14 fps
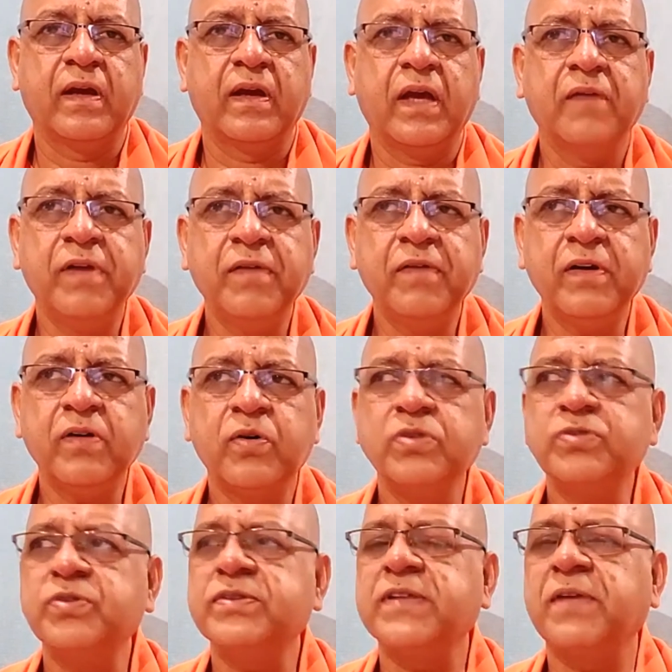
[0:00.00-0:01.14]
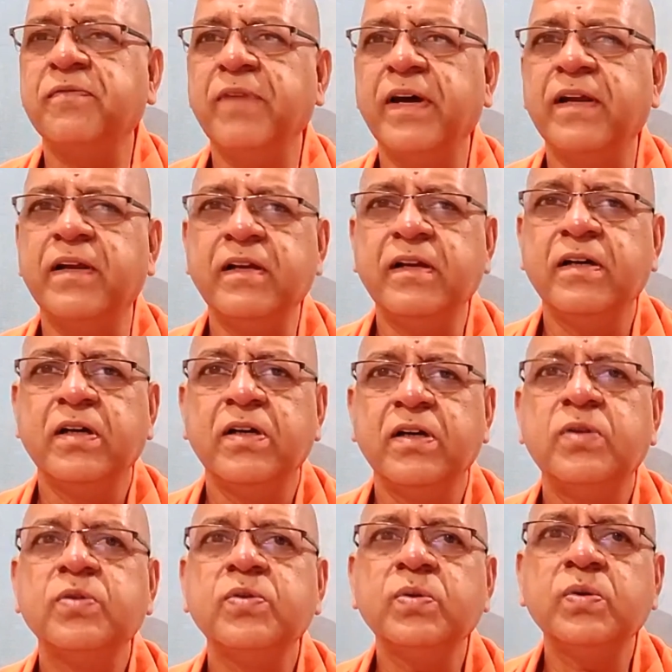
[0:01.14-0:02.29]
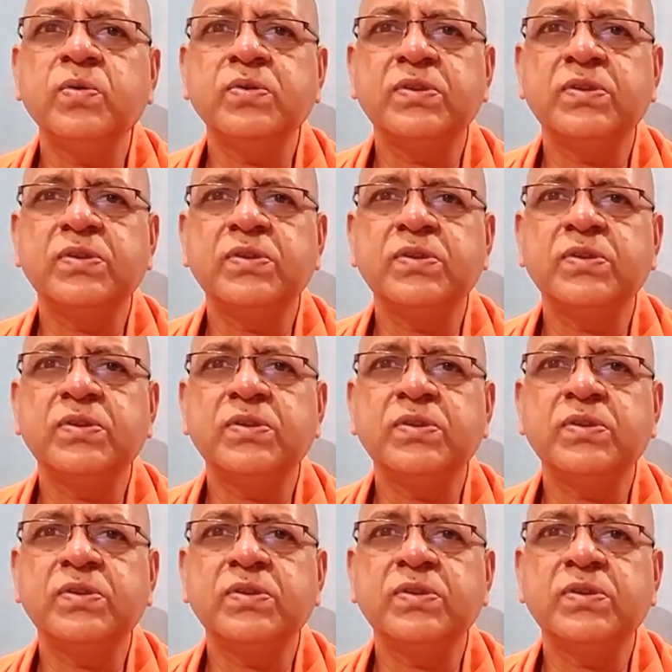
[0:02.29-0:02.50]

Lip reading: Everyone goes to someone to